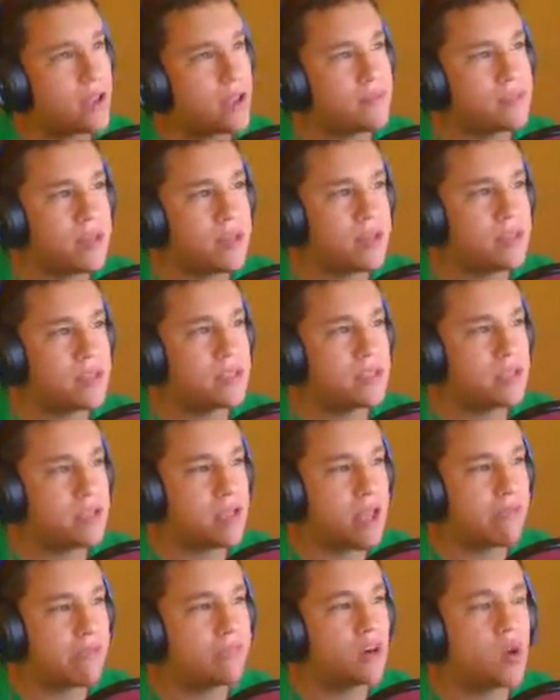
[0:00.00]
it's
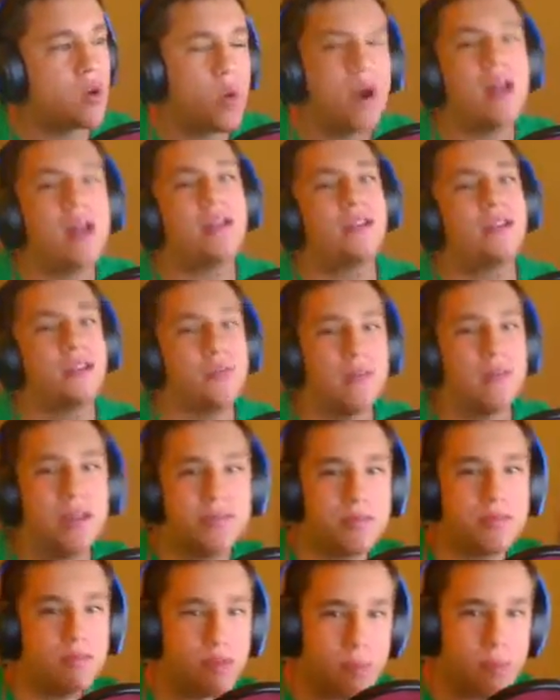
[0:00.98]
after a while it just becomes a